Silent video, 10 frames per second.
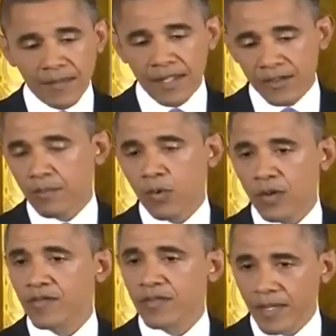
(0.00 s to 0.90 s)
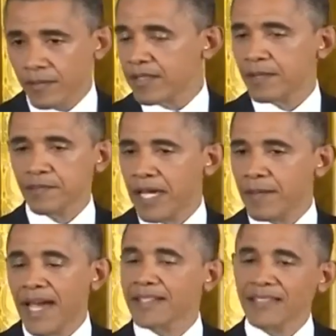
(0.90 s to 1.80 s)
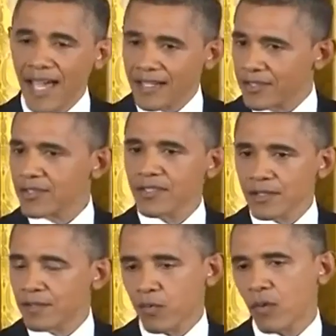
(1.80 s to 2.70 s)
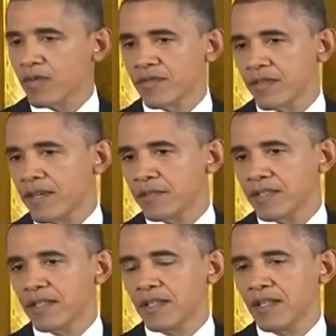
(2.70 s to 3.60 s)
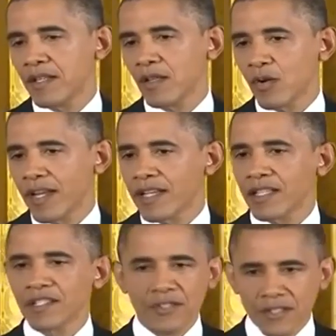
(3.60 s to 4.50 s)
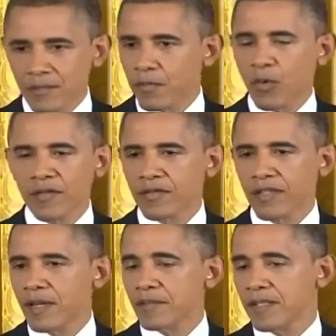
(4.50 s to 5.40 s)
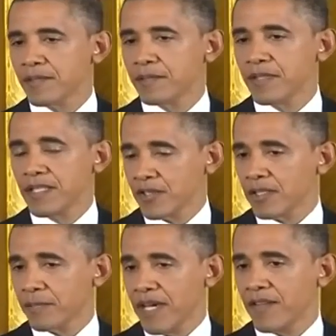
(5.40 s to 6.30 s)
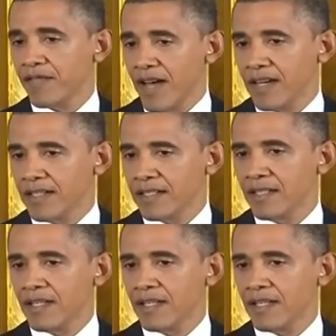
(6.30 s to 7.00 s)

It's important for them to pay back taxes. It's important for them to learn English. It's important for them to potentially pay a fine.